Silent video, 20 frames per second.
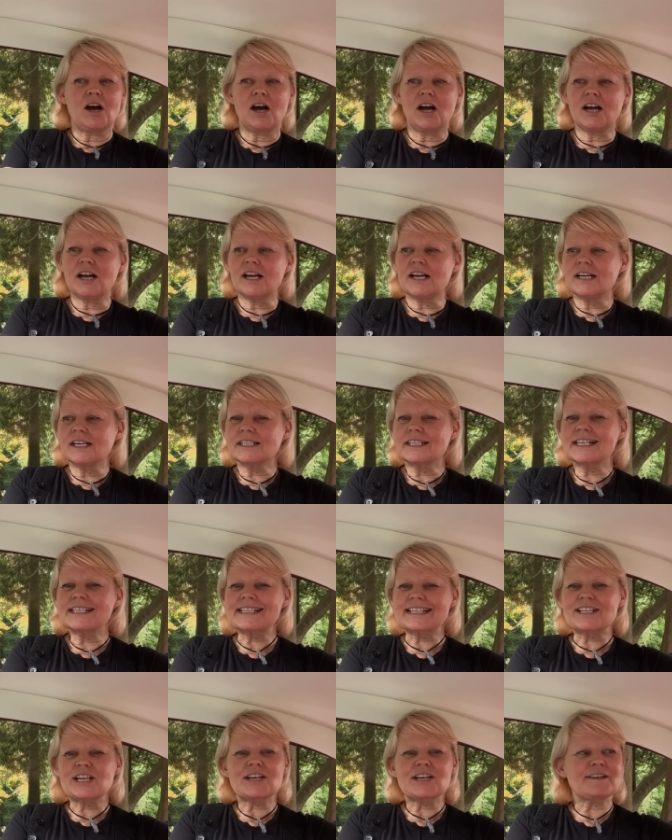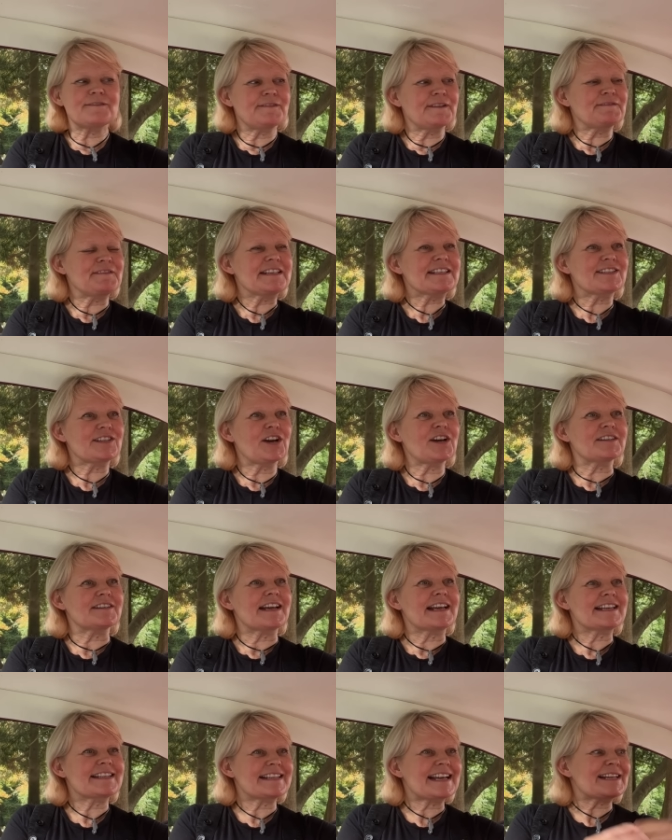because ah, uh, it's like a 50s
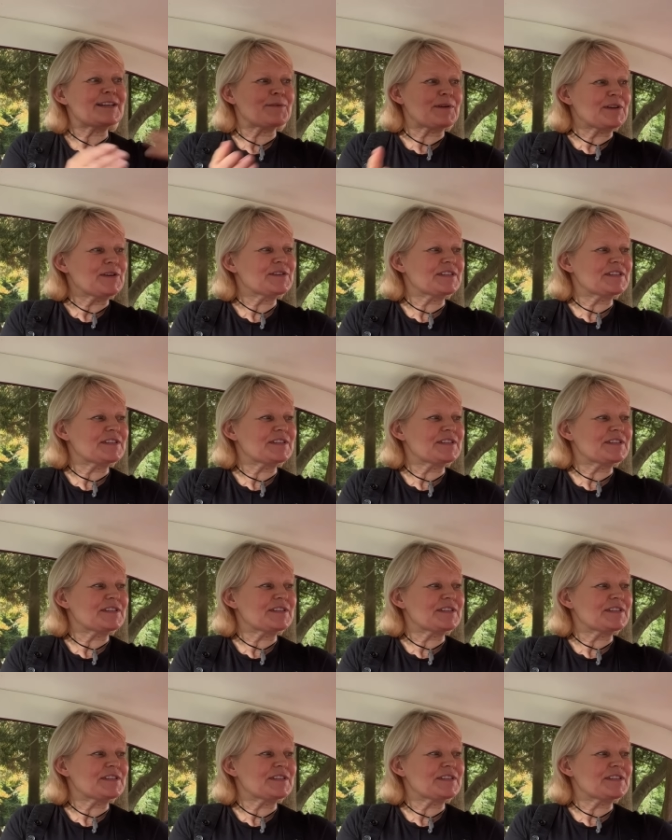diner. Exactly what you